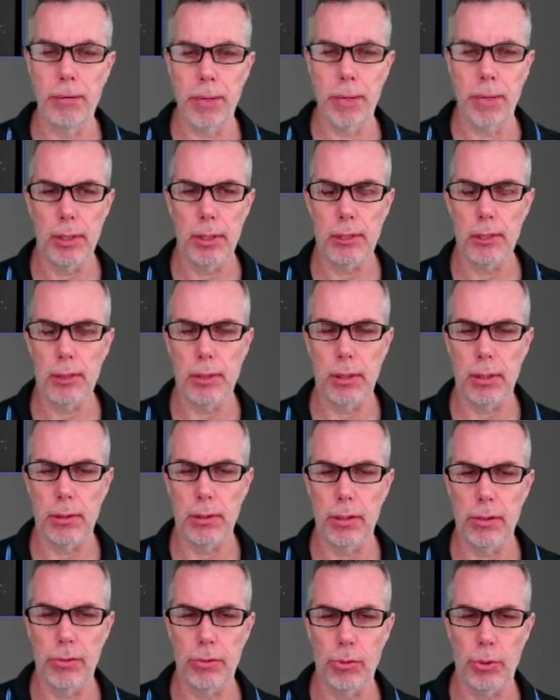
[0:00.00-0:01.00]
this
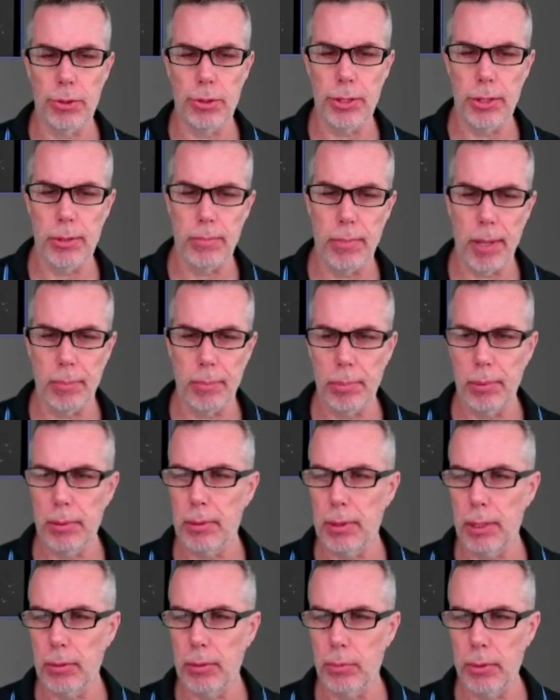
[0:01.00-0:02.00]
distortion map
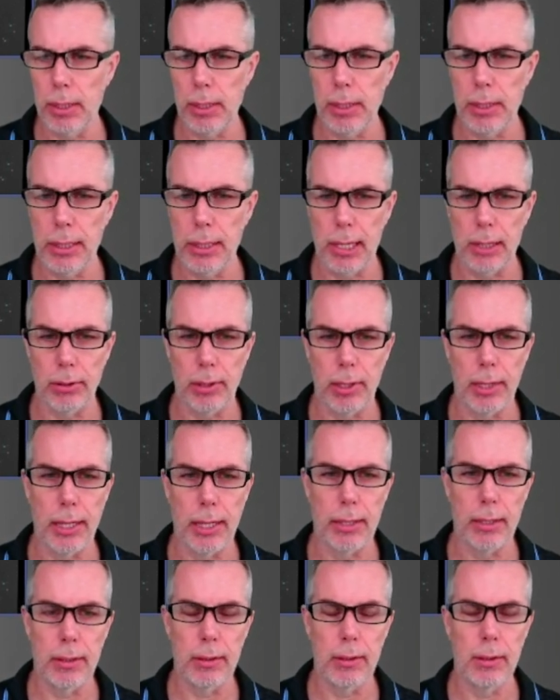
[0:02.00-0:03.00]
that we
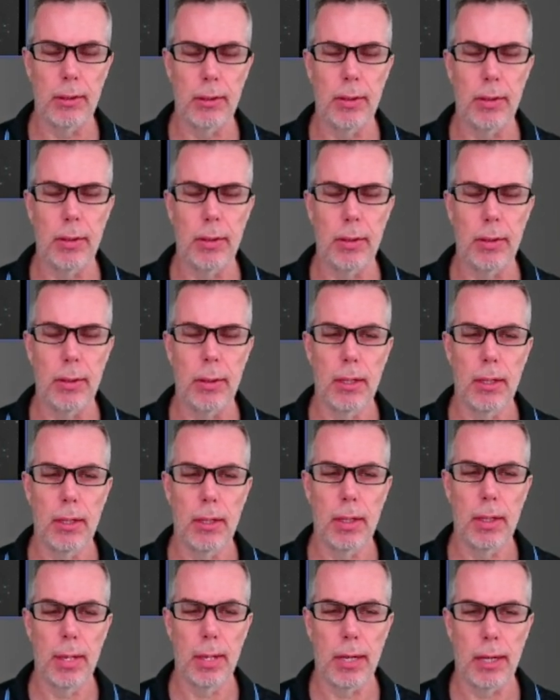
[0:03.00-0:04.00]
calculated.
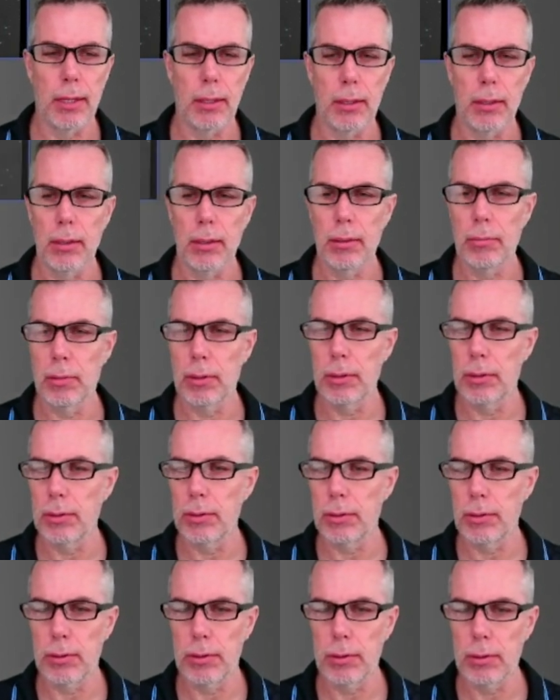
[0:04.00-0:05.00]
And let me
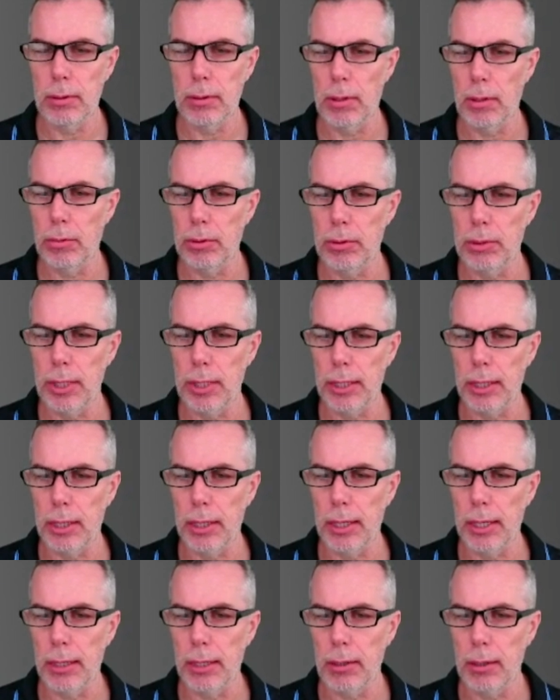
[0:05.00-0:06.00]
just double check
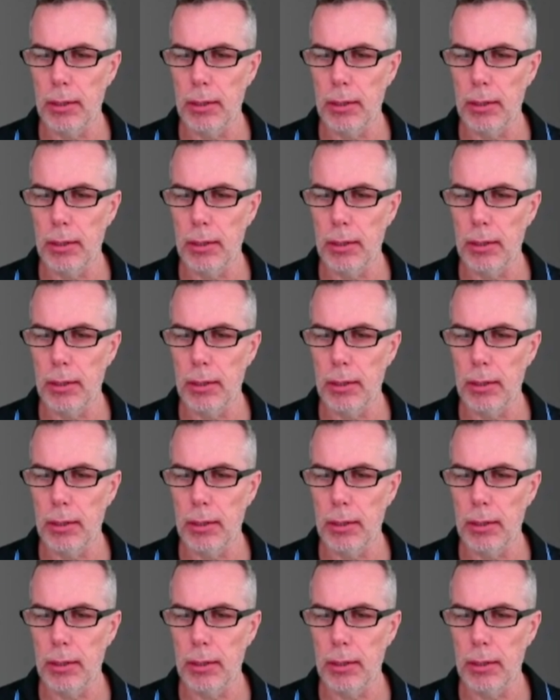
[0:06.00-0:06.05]
again.